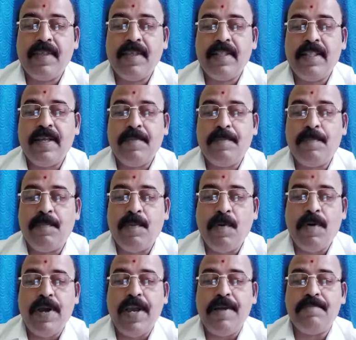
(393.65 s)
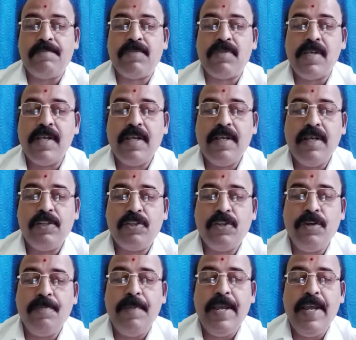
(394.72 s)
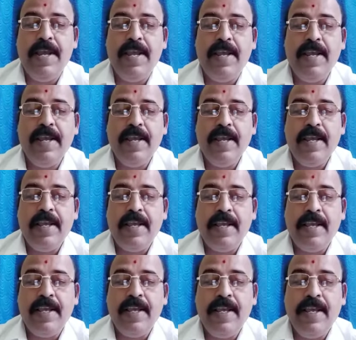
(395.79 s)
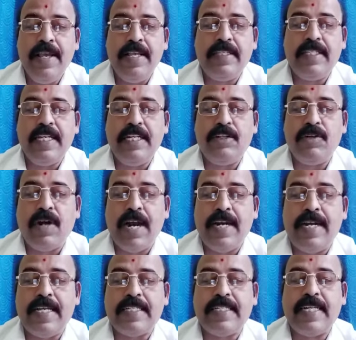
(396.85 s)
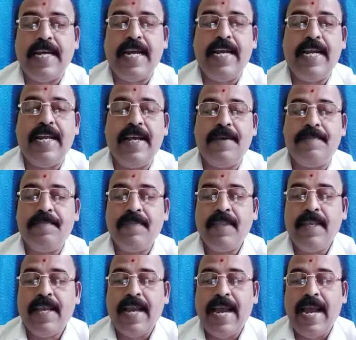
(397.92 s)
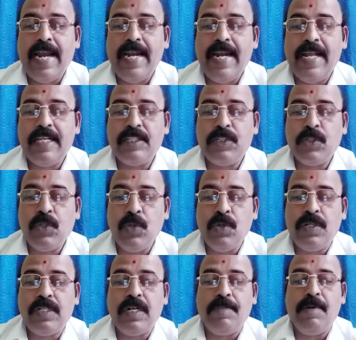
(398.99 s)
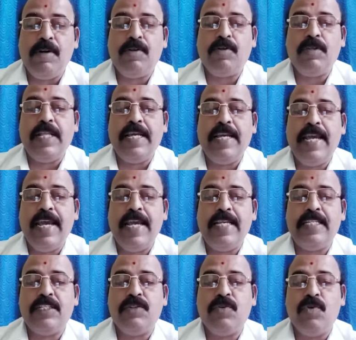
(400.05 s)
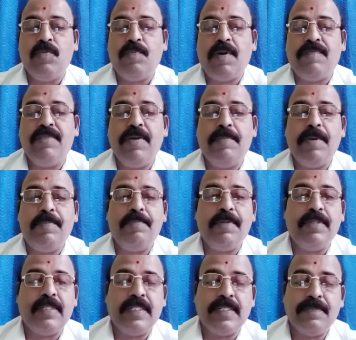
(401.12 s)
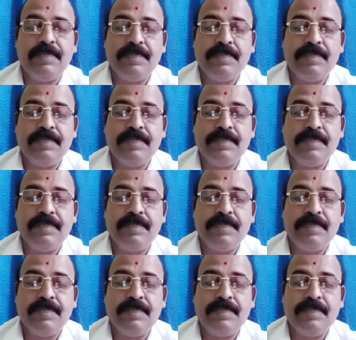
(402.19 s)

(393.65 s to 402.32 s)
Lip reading: The poems should be easy to understand and suitable to the age group of the peoples.